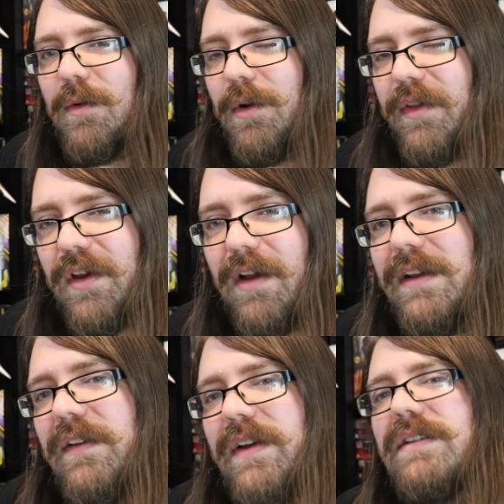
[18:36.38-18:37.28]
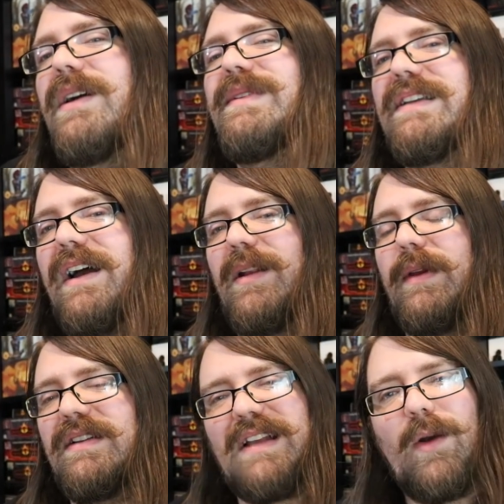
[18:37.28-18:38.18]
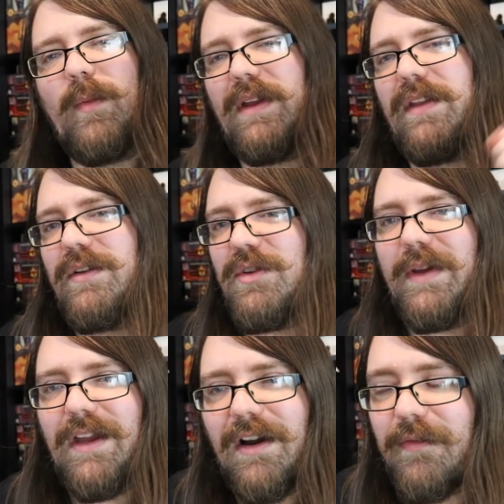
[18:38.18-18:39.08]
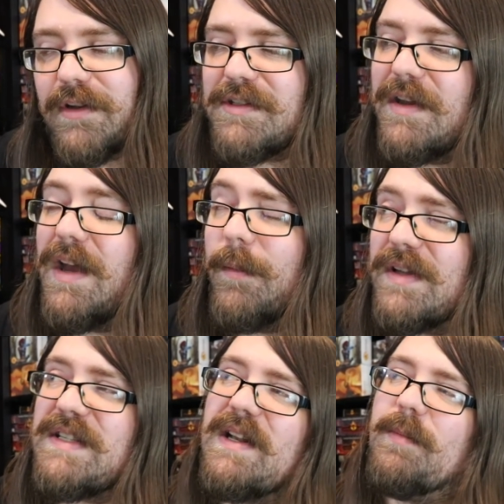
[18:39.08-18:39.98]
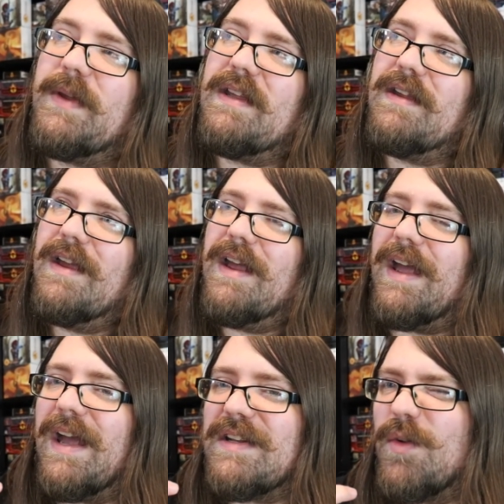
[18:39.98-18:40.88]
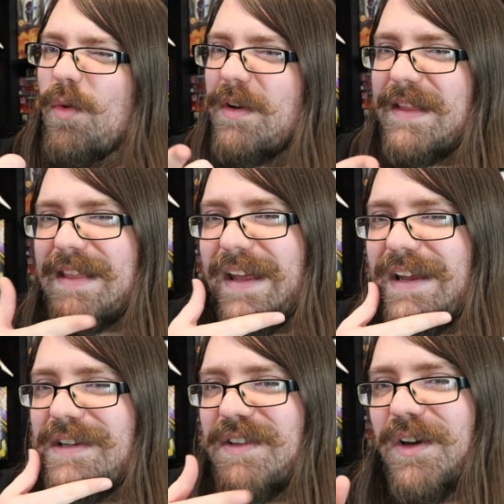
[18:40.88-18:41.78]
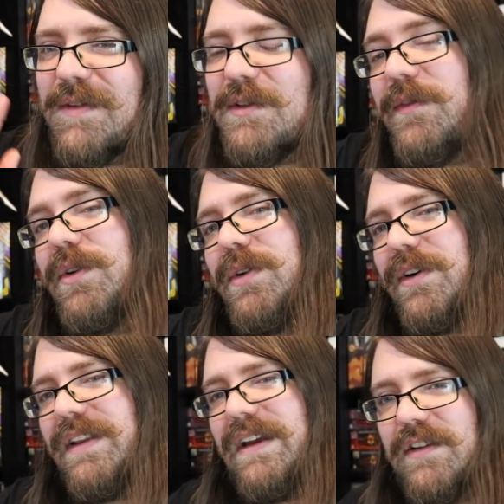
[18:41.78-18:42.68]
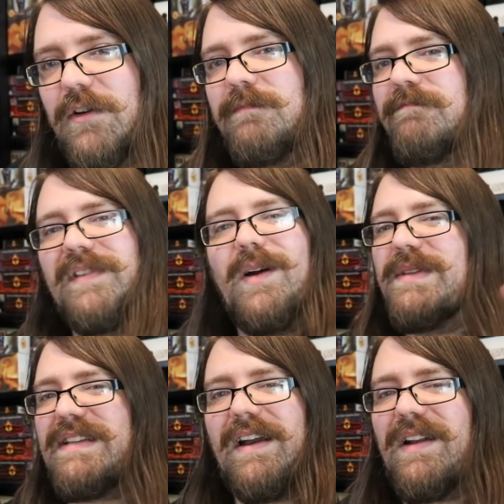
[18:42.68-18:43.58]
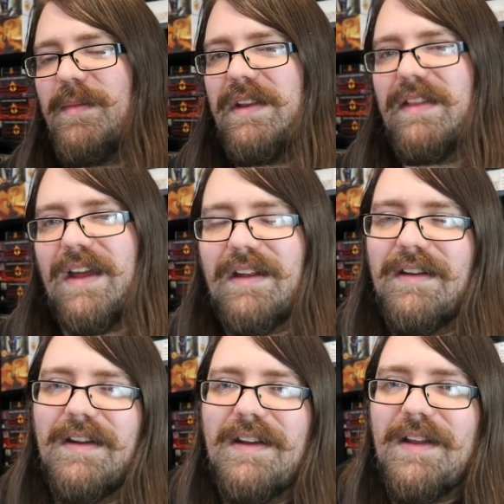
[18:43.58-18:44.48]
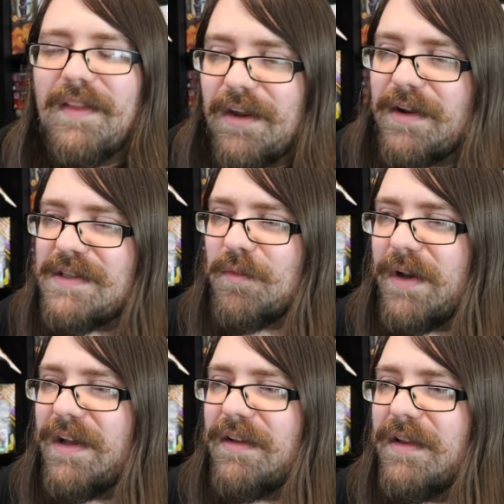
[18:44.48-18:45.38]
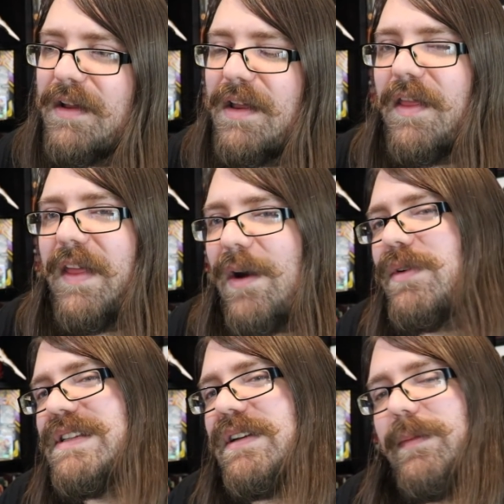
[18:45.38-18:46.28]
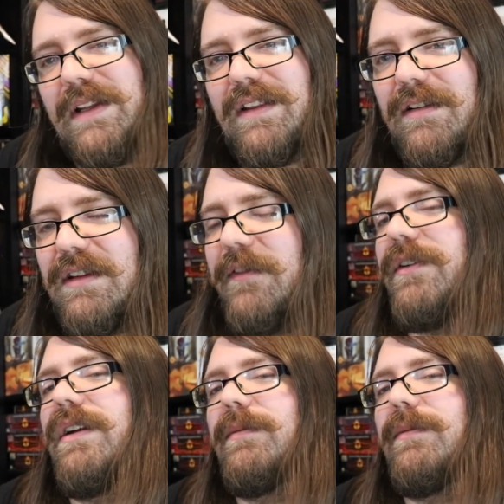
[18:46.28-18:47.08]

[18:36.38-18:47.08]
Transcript: Fort Worth calling event, come and say hi to me because I will be there doing coverage. I'm also going to be at Orlando. So if you're going to Orlando, come and say hi to me that there as well. That one's going to be a little different.